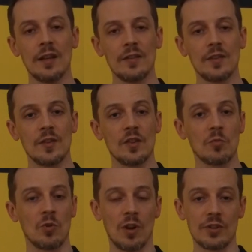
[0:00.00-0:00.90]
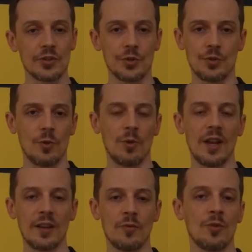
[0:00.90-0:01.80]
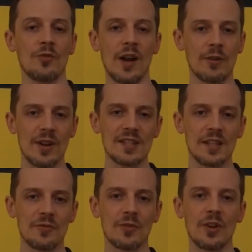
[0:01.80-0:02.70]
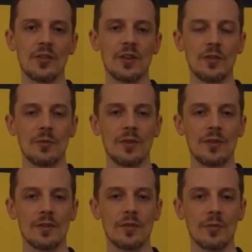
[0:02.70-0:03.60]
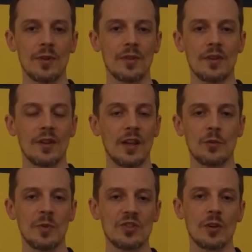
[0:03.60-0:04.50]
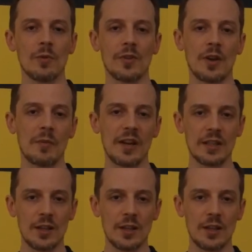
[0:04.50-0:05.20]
system or launch control, like for drag racing, for instance, especially with automatic